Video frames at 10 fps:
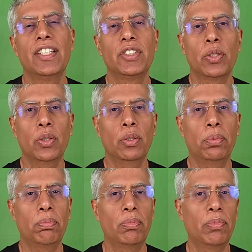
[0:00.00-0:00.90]

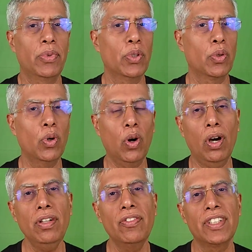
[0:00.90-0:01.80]
so you go
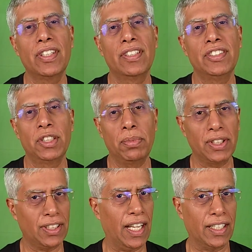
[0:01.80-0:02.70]
on with
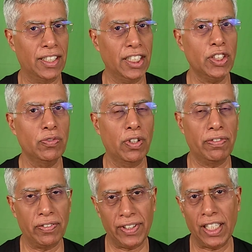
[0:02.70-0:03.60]
gibberish like this for
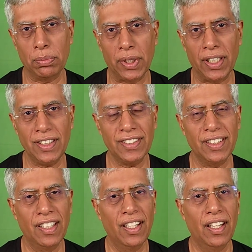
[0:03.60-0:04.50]
15 minutes.
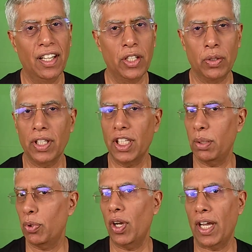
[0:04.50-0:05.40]
You can
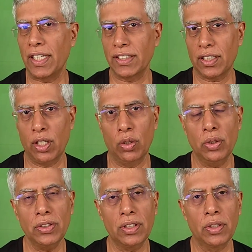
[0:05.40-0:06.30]
keep your eyes
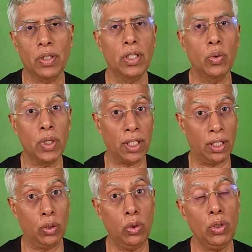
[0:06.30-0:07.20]
closed. You can do it
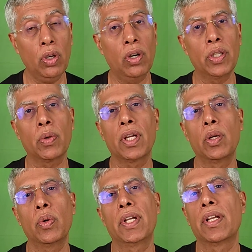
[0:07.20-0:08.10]
alone or you can
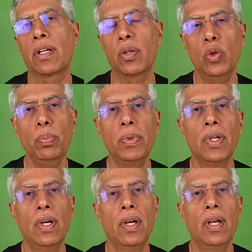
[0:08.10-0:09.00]
do it in a group.
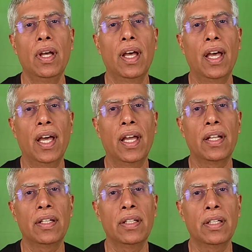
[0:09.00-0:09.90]

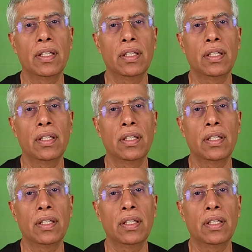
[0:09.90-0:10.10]
And